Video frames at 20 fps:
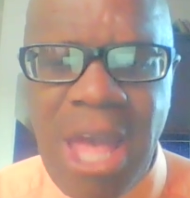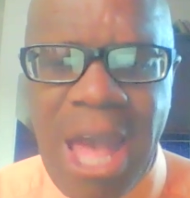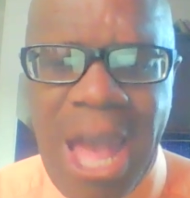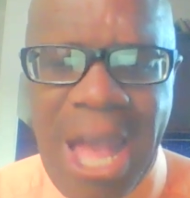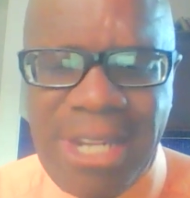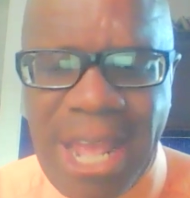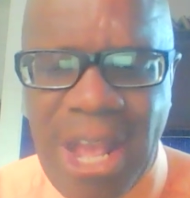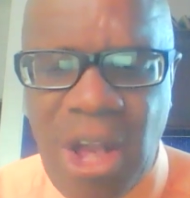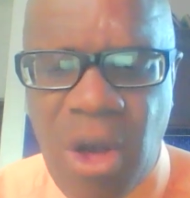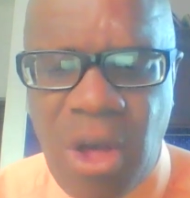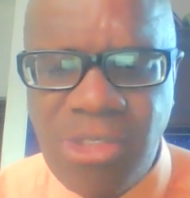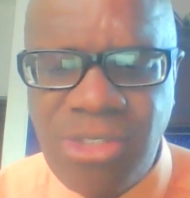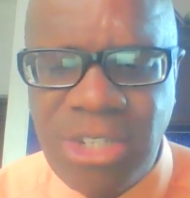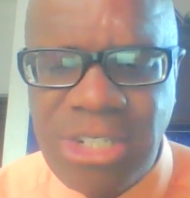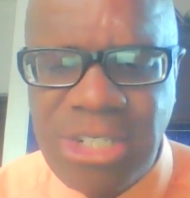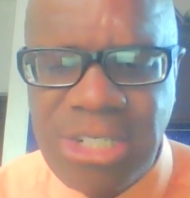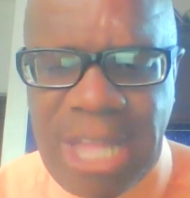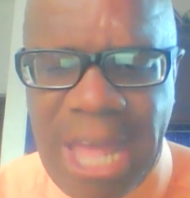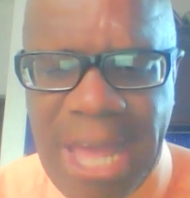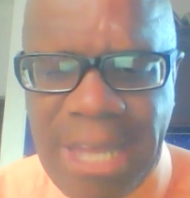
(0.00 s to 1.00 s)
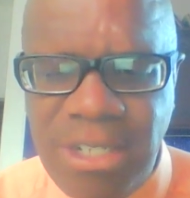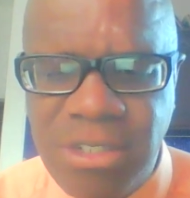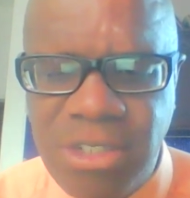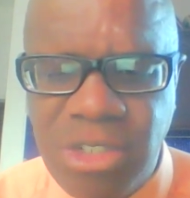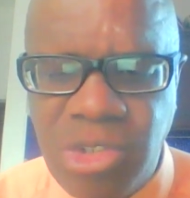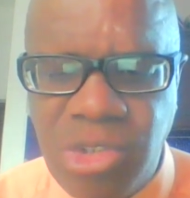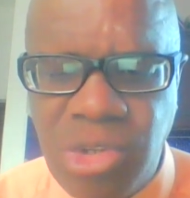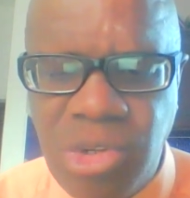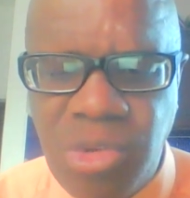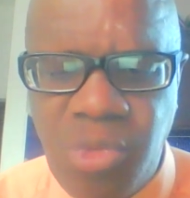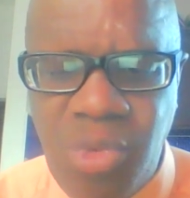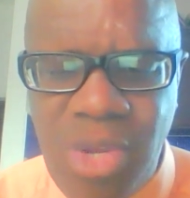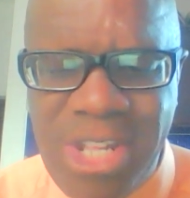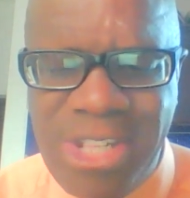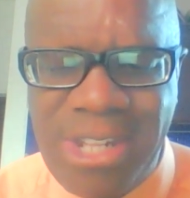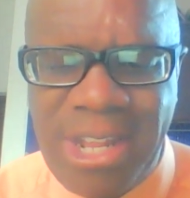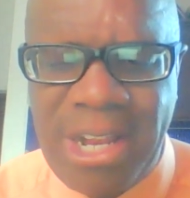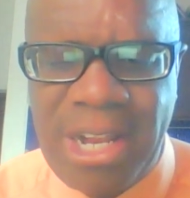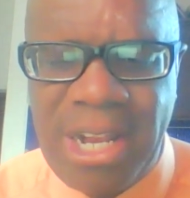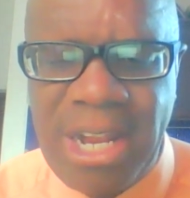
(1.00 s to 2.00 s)
And I understand
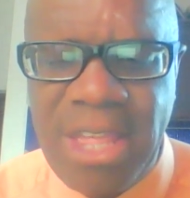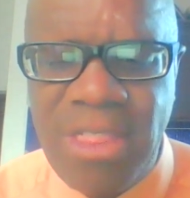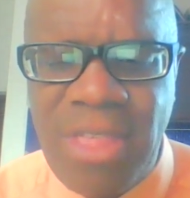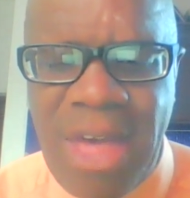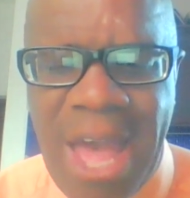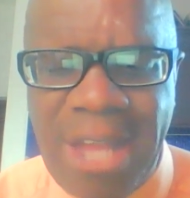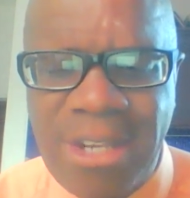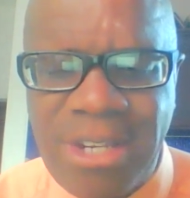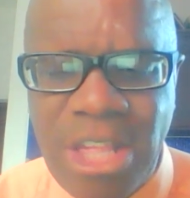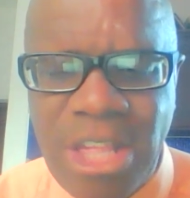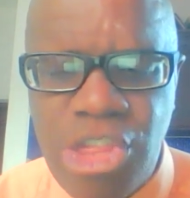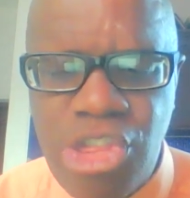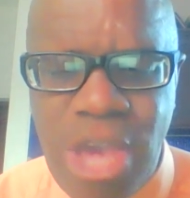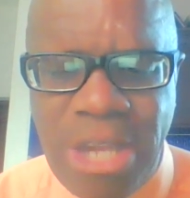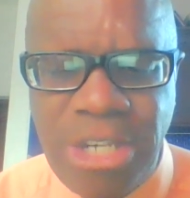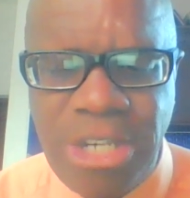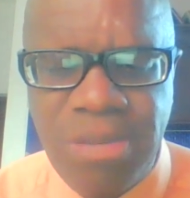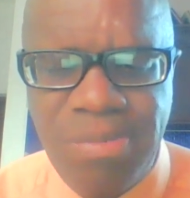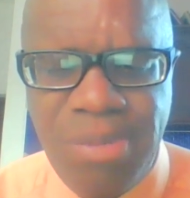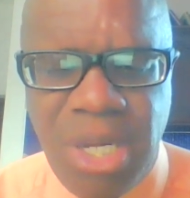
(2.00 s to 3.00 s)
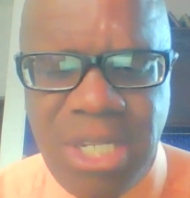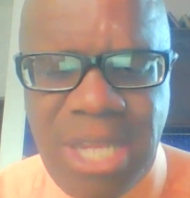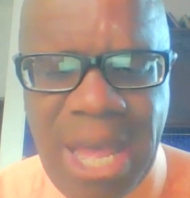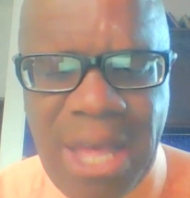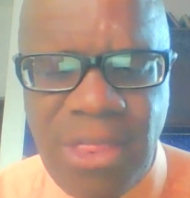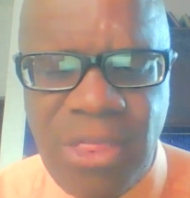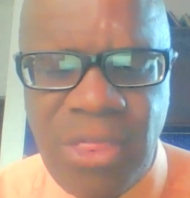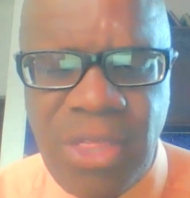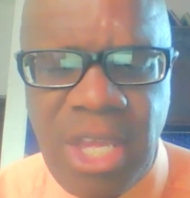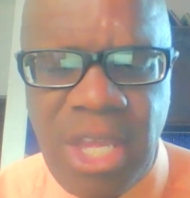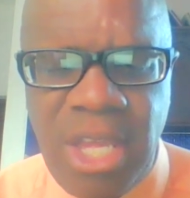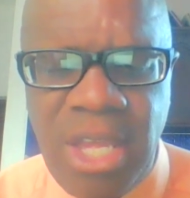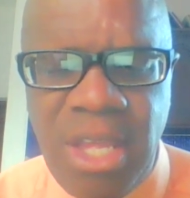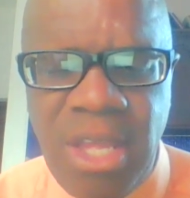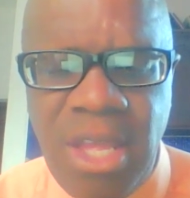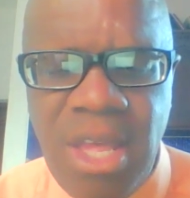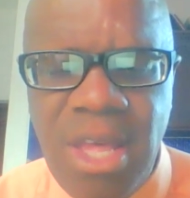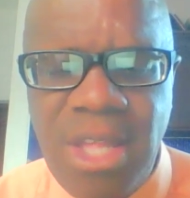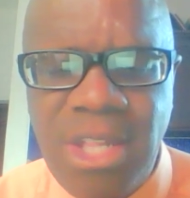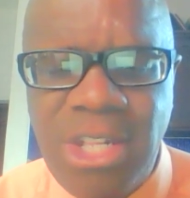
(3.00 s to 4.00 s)
recently that a gentleman at
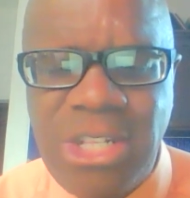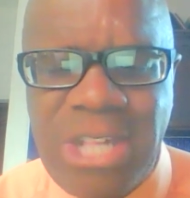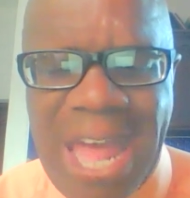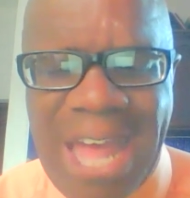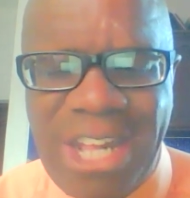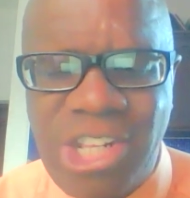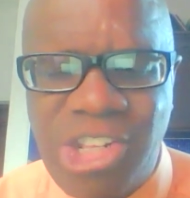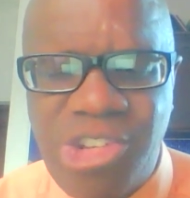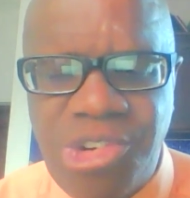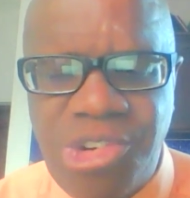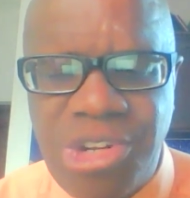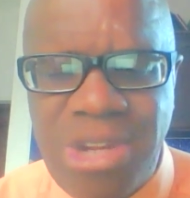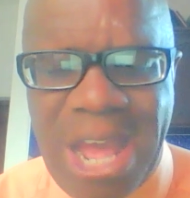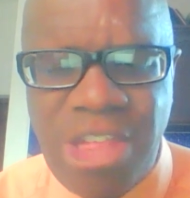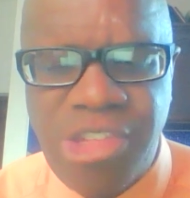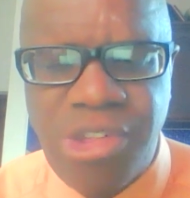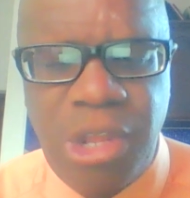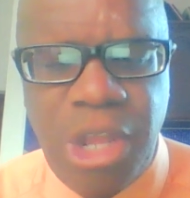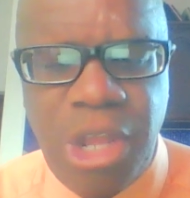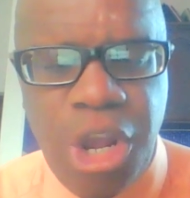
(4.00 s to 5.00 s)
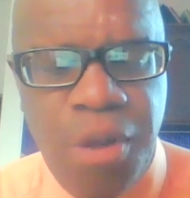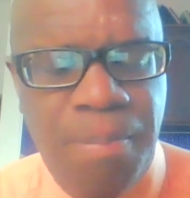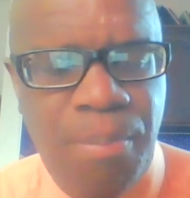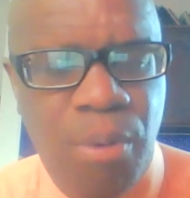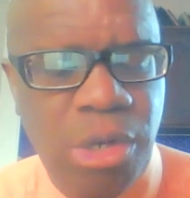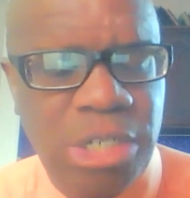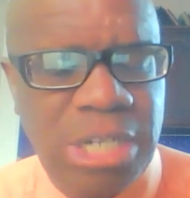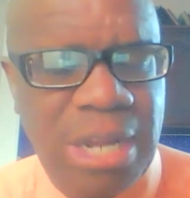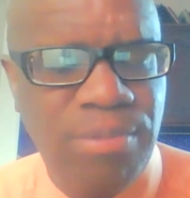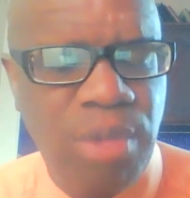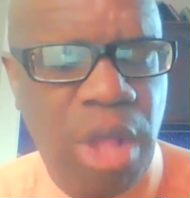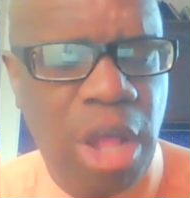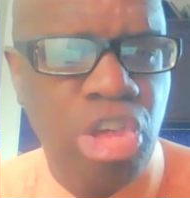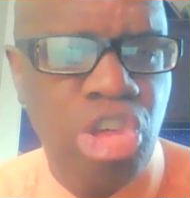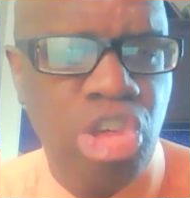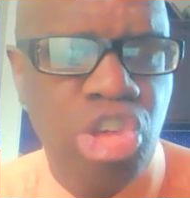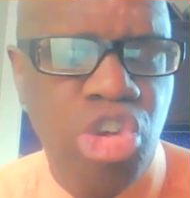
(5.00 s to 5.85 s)
the Sangster International Airport, I'm not